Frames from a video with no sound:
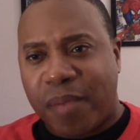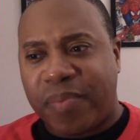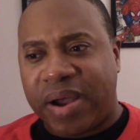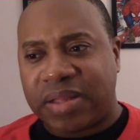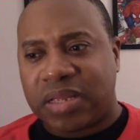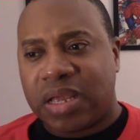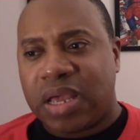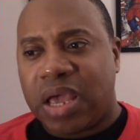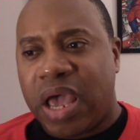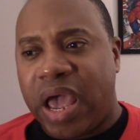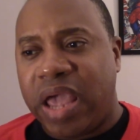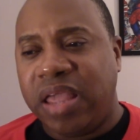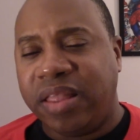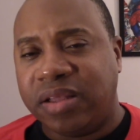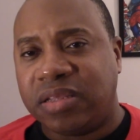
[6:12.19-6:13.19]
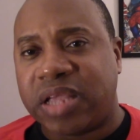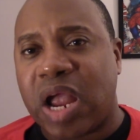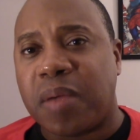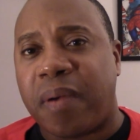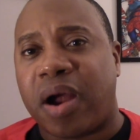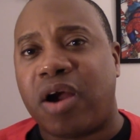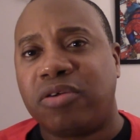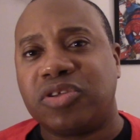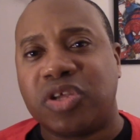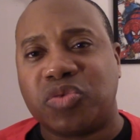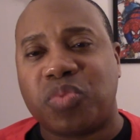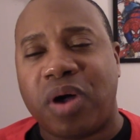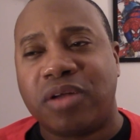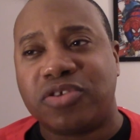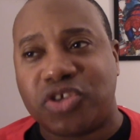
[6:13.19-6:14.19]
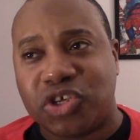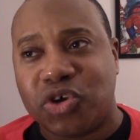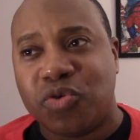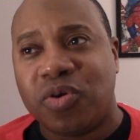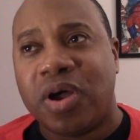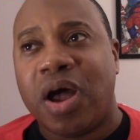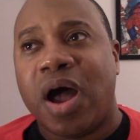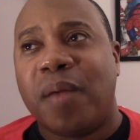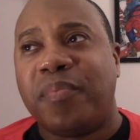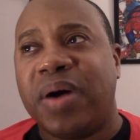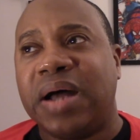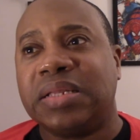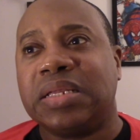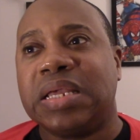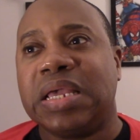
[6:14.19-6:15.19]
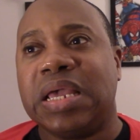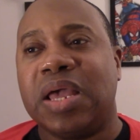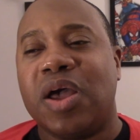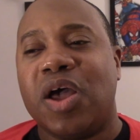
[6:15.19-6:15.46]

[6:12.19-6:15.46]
but and he does care about hers as well too. But he,